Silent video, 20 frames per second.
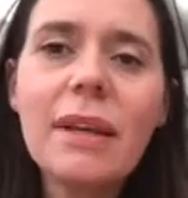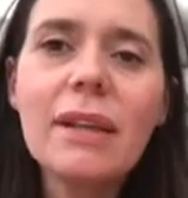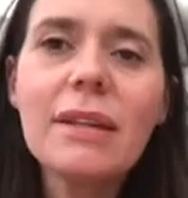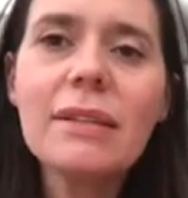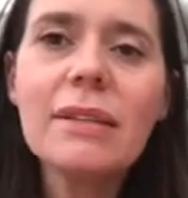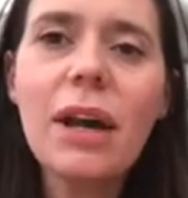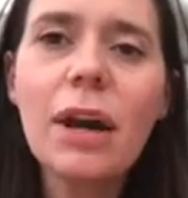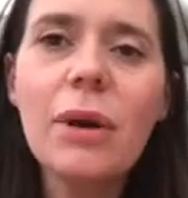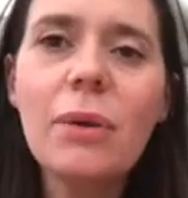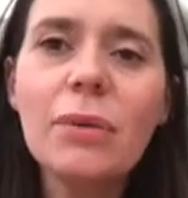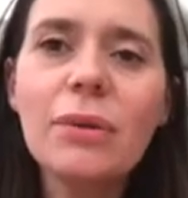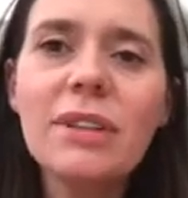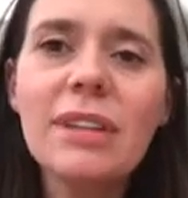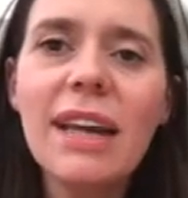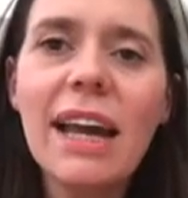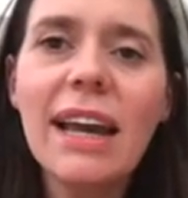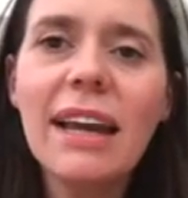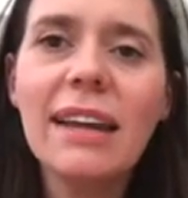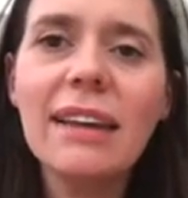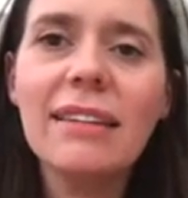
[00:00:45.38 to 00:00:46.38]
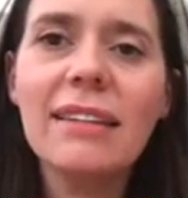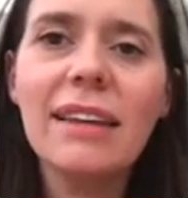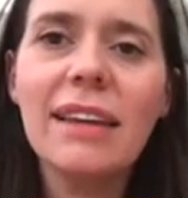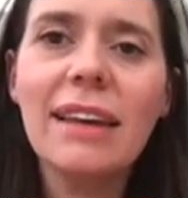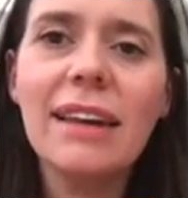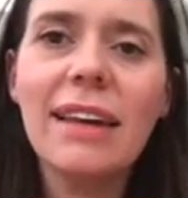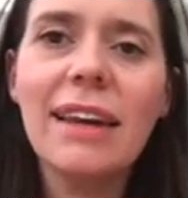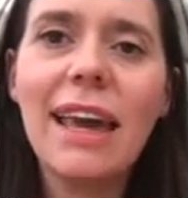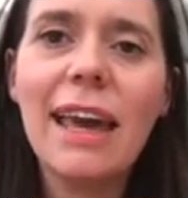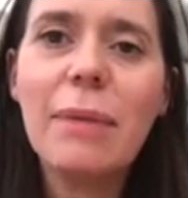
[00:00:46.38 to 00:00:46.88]
So today
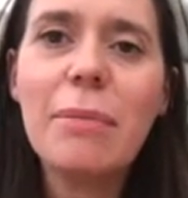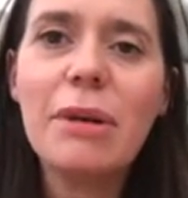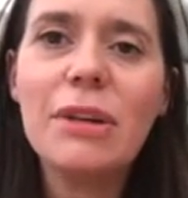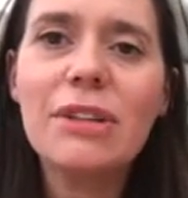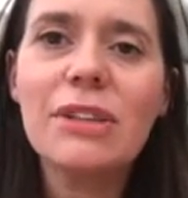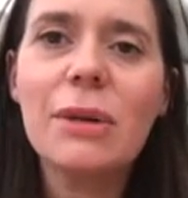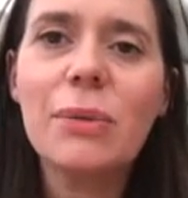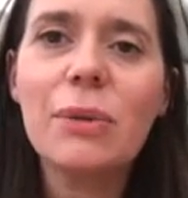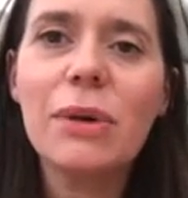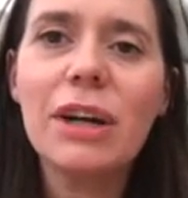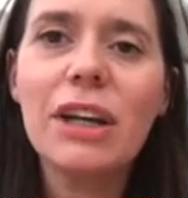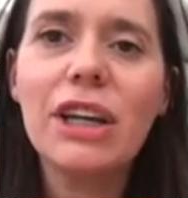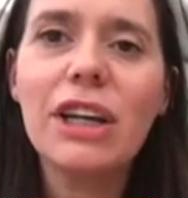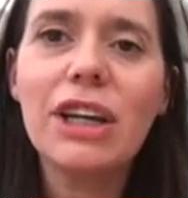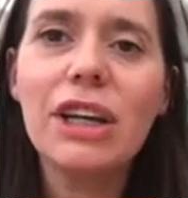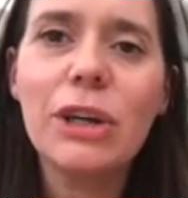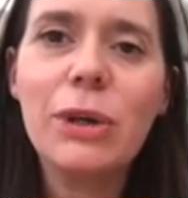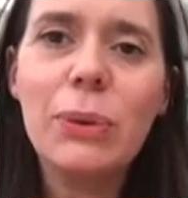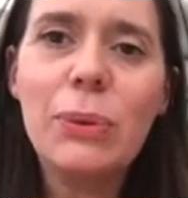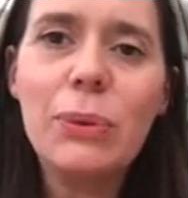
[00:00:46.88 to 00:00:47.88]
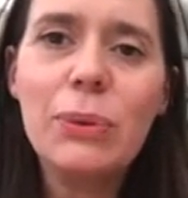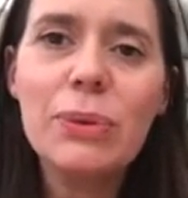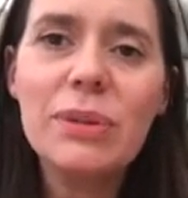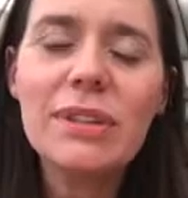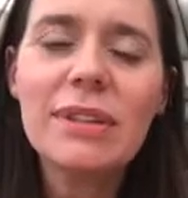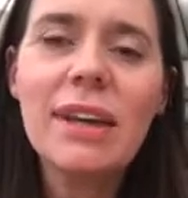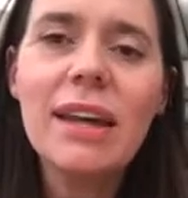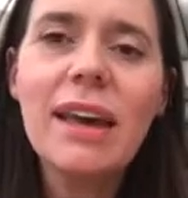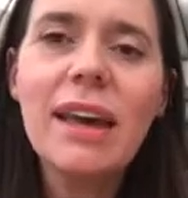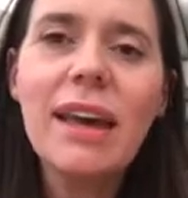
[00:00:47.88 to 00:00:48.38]
the image that we're going to
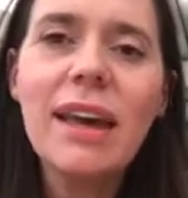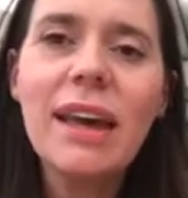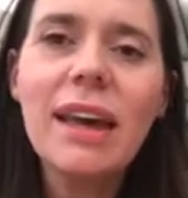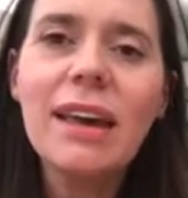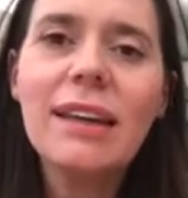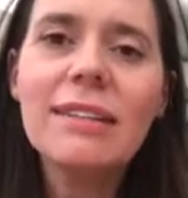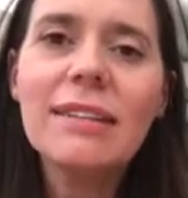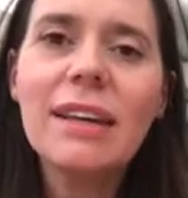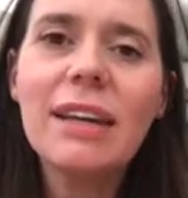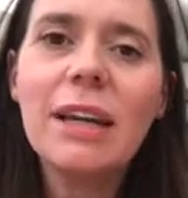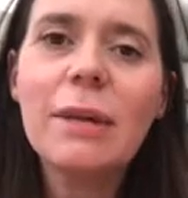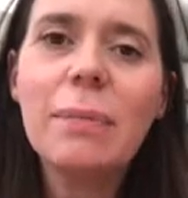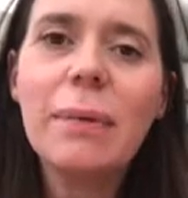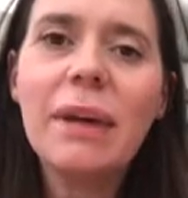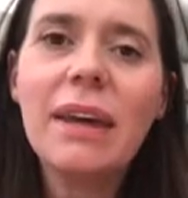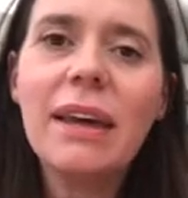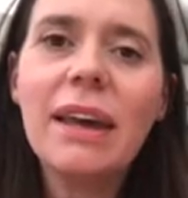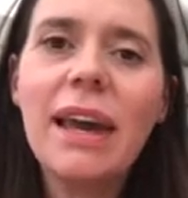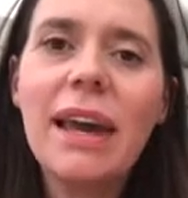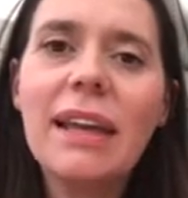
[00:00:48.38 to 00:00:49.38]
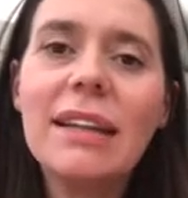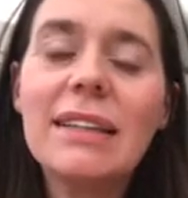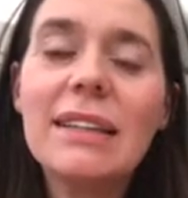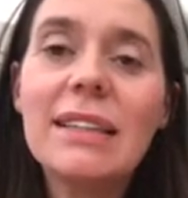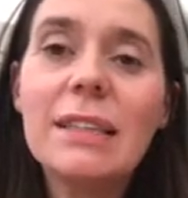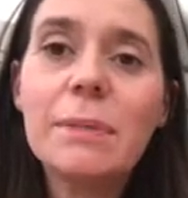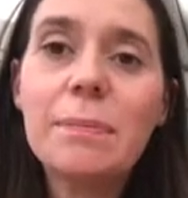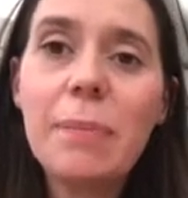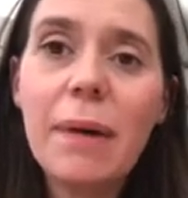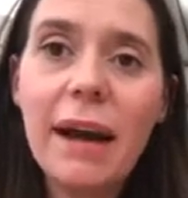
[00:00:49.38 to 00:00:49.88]
use is going to be
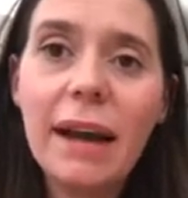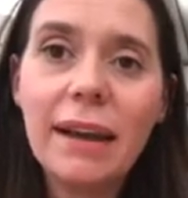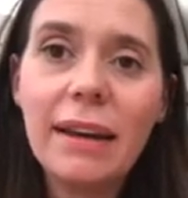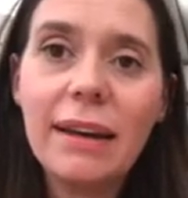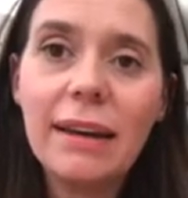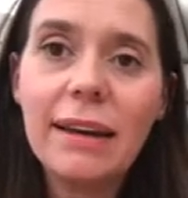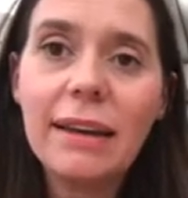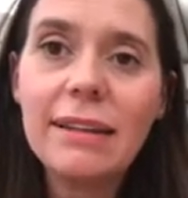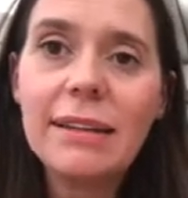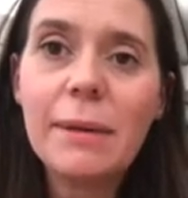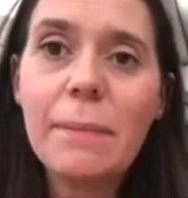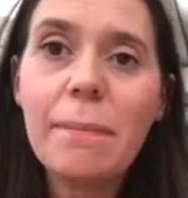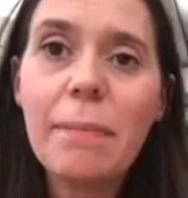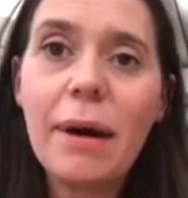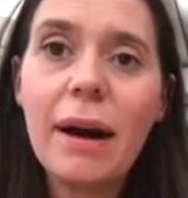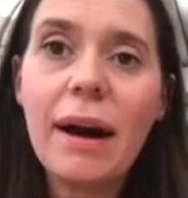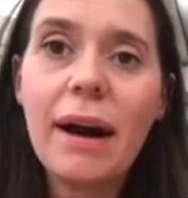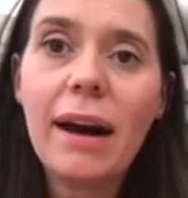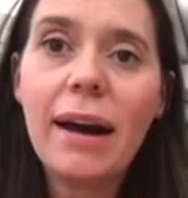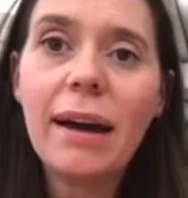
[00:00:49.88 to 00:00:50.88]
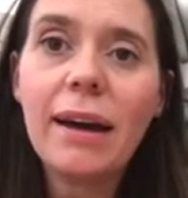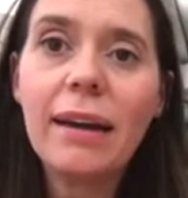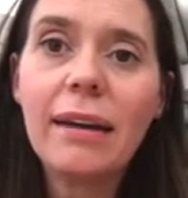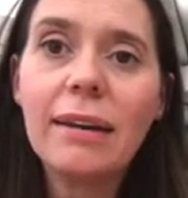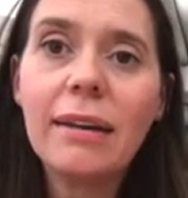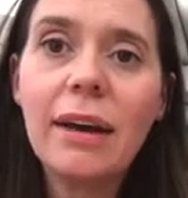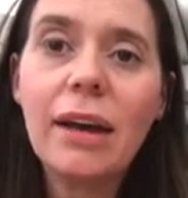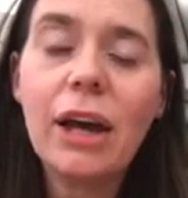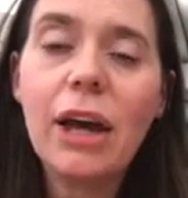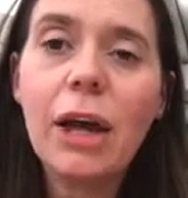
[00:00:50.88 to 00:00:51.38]
inspired by
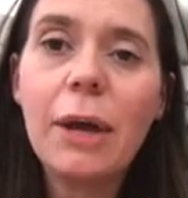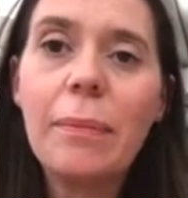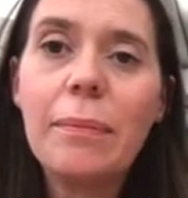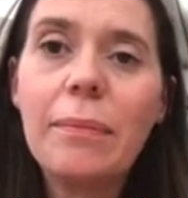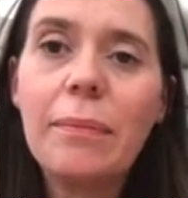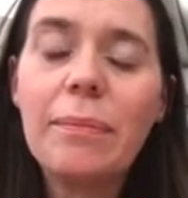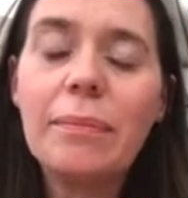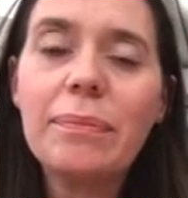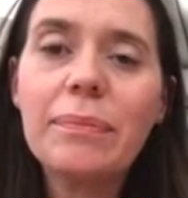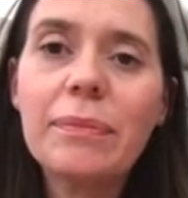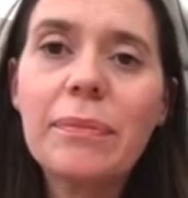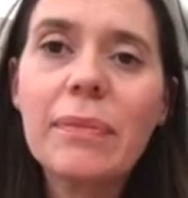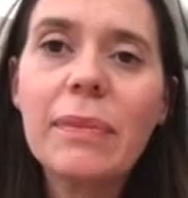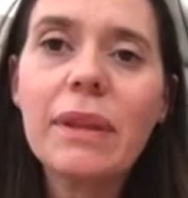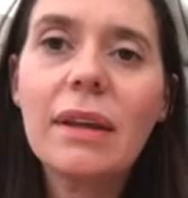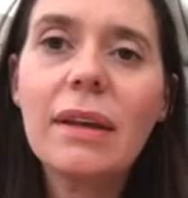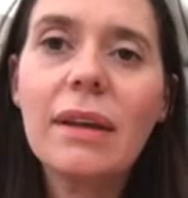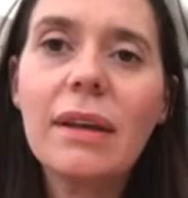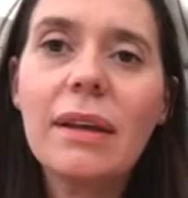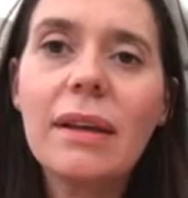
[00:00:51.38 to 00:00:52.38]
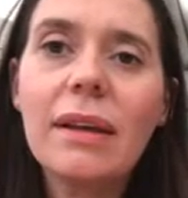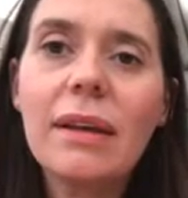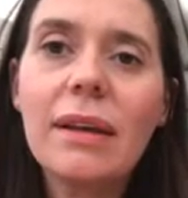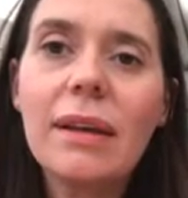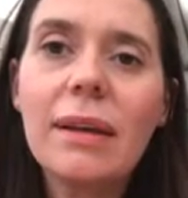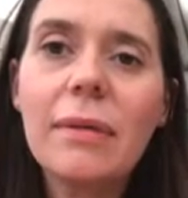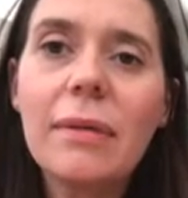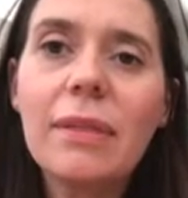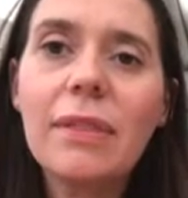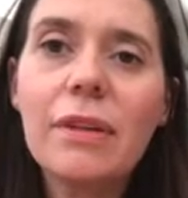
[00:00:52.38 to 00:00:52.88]

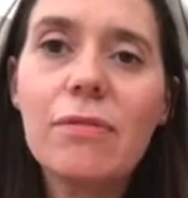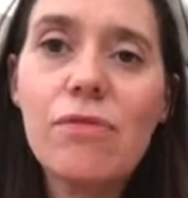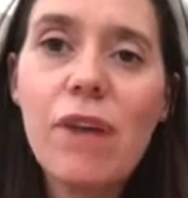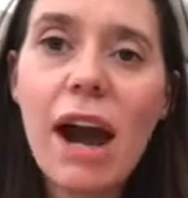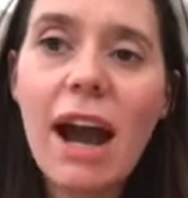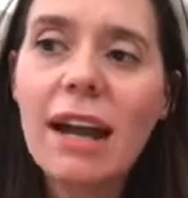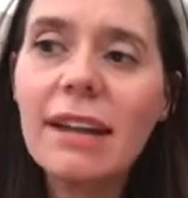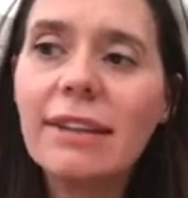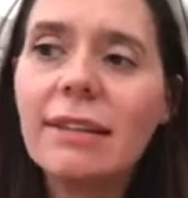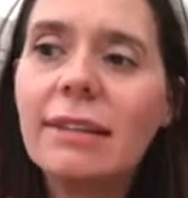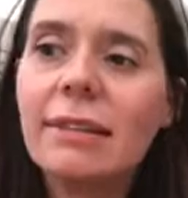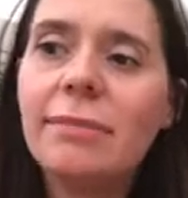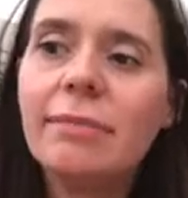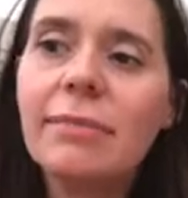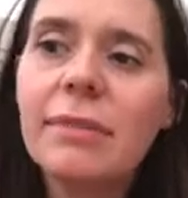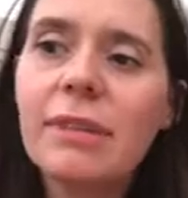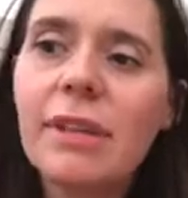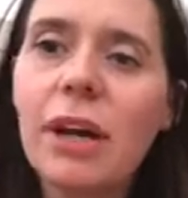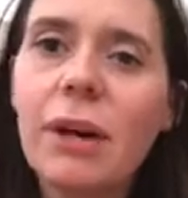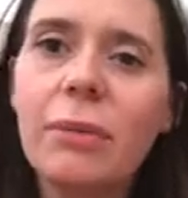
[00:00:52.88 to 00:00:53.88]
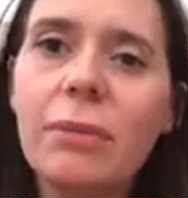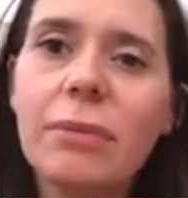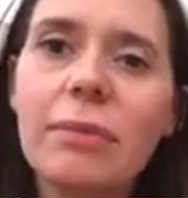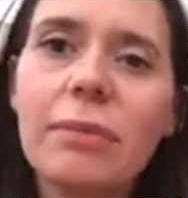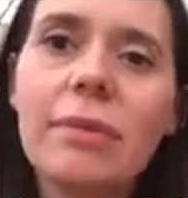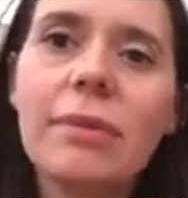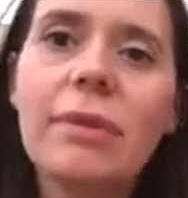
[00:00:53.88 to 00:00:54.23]
the rat. So